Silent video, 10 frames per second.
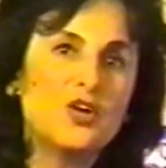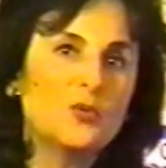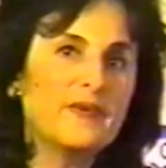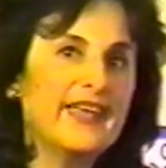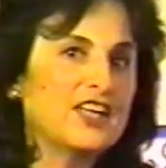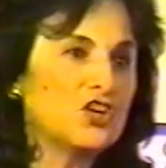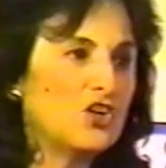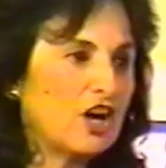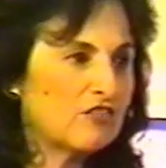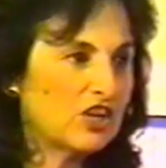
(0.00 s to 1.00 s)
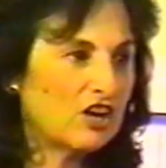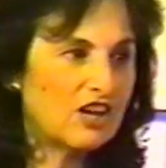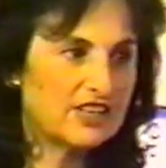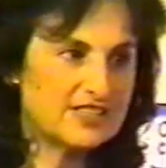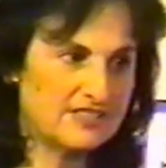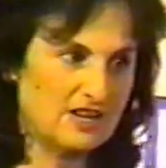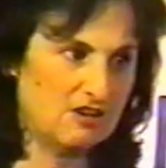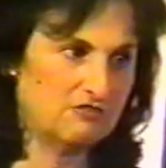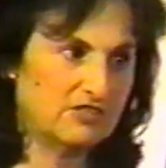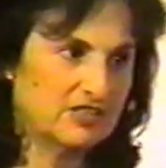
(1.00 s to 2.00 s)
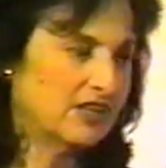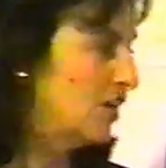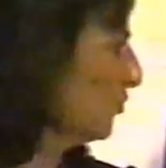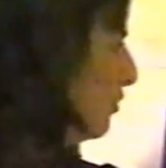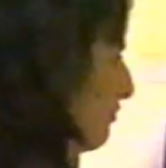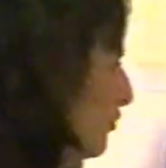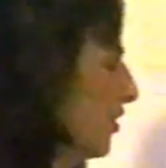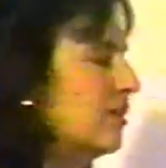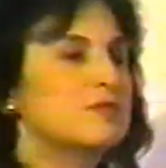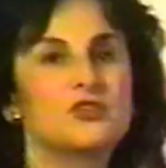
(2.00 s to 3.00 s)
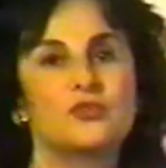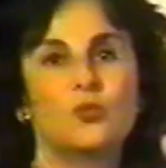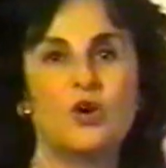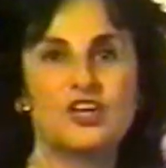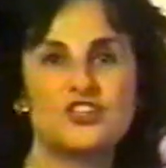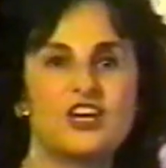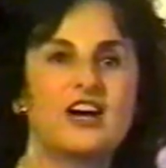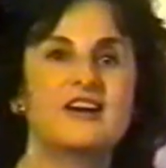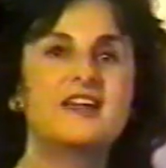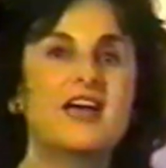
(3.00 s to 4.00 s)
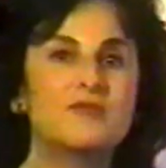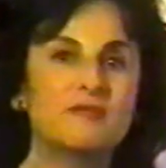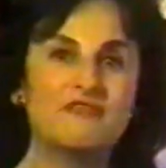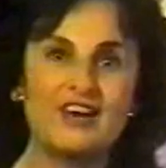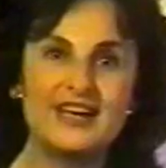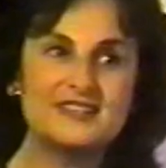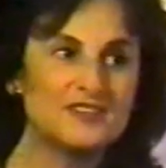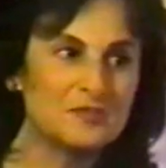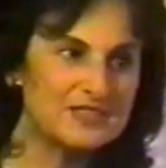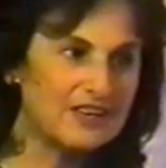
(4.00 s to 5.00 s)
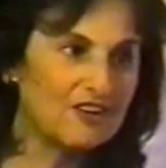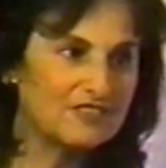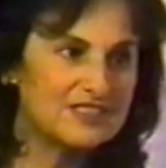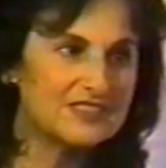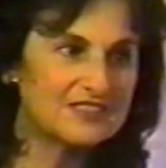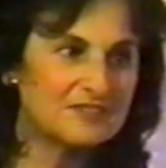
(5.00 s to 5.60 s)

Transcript: When they cannot recall a sound, refer them to the wall chart and have them find it themselves.